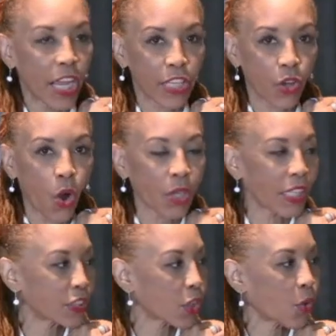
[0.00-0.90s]
And all
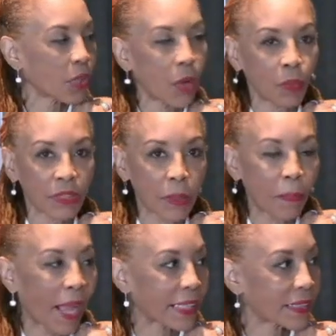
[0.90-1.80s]
that showed up was the
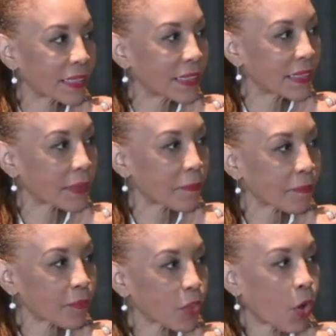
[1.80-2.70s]
Pisces.
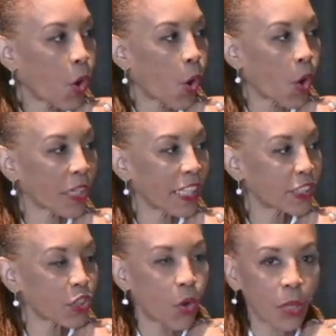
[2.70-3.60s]
Mm-hmm. All that
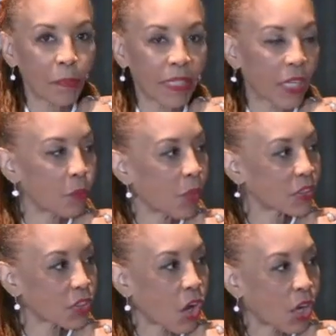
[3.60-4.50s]
showed up again
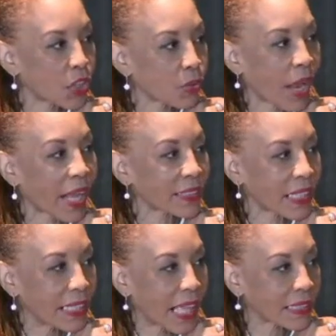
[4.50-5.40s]
was contracts
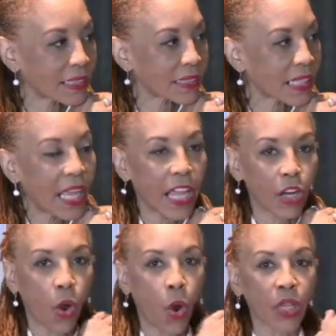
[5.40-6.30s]
and letters. Yes.
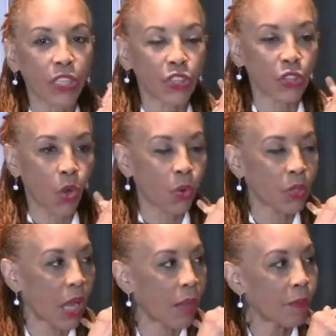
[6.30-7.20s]
And all that showed
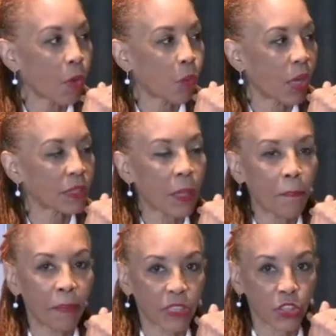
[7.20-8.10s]
up was
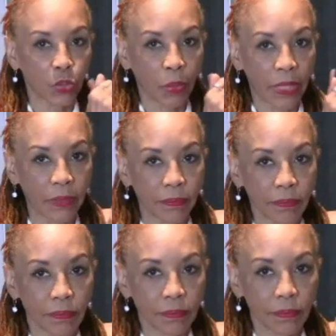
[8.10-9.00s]
bittersweet.
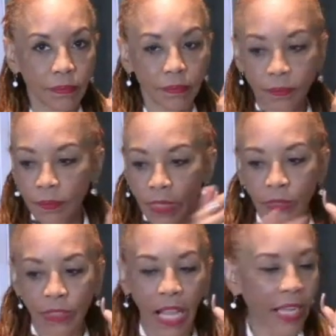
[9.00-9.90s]
Mm-hmm.
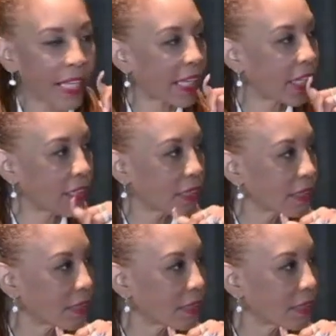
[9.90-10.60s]
That here.